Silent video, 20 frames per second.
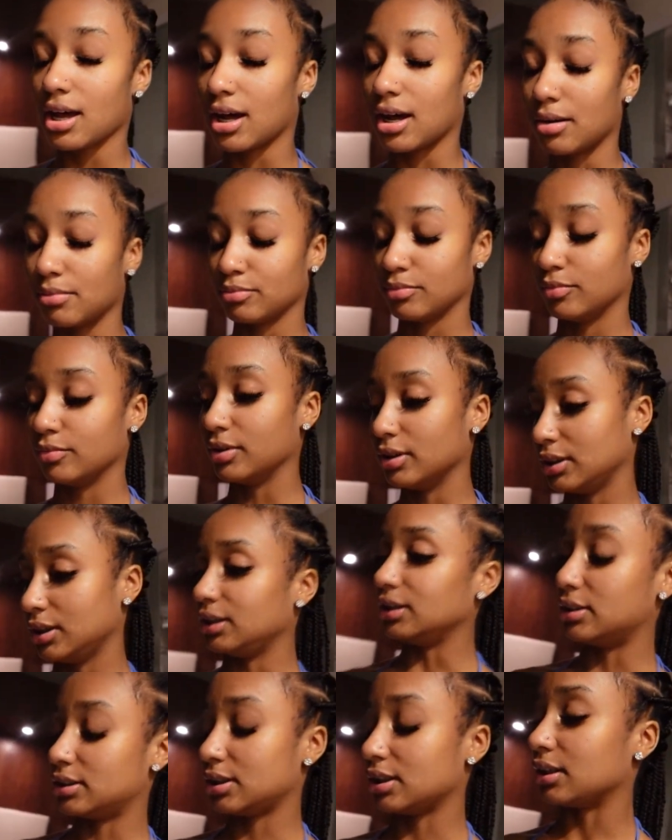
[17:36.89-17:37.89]
I'm
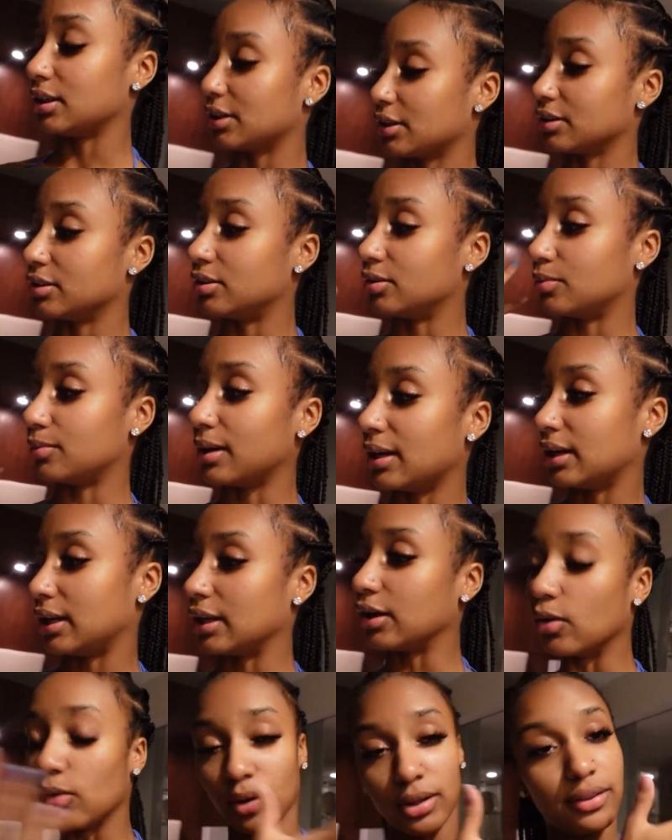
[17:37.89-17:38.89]
really sitting here
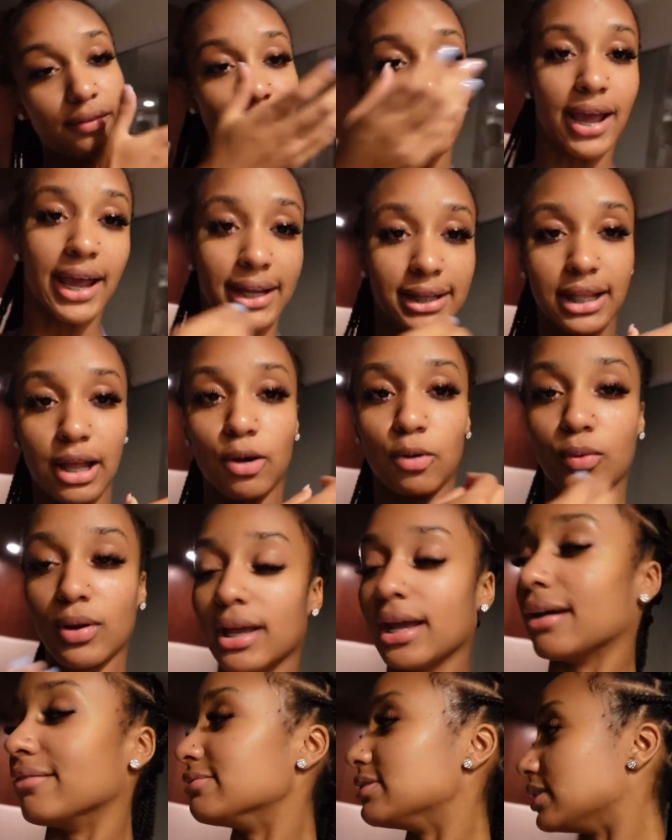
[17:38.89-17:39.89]
dwelling on the fact that we
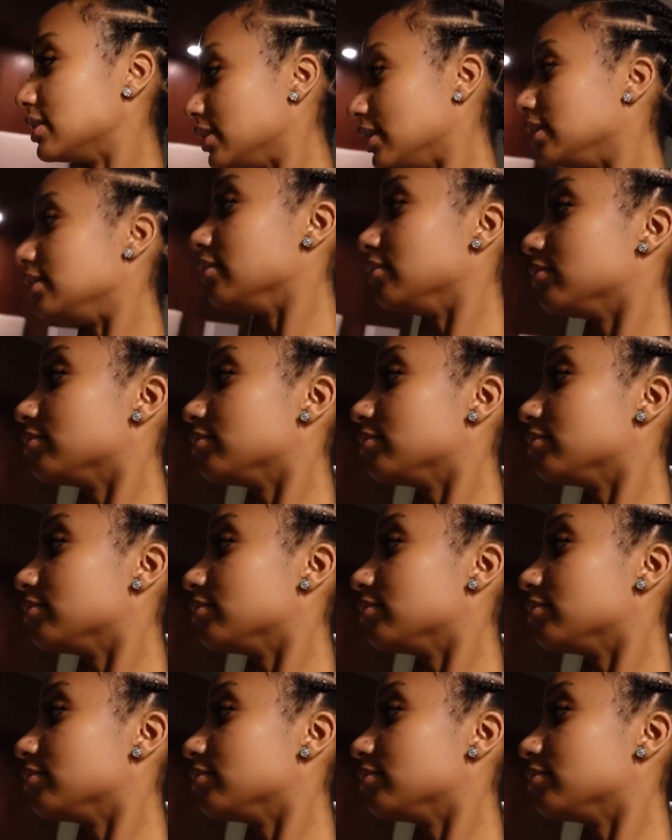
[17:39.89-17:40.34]
have to leave.